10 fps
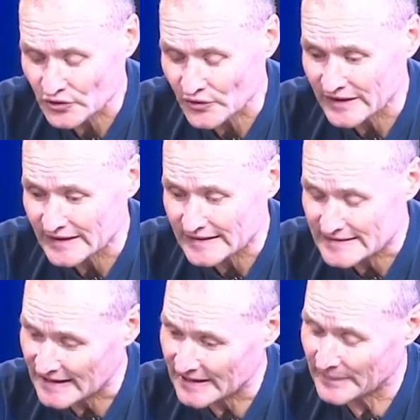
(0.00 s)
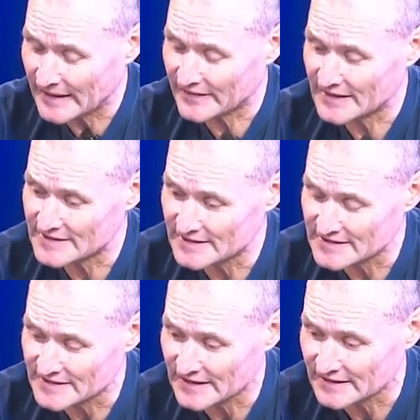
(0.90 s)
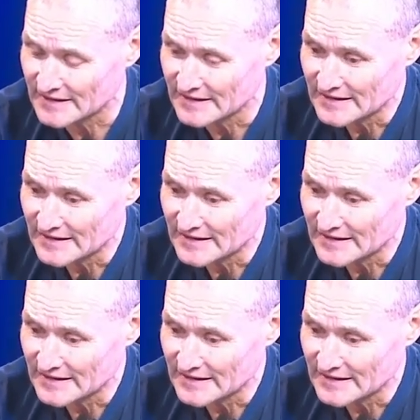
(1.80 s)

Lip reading: really sad about this is that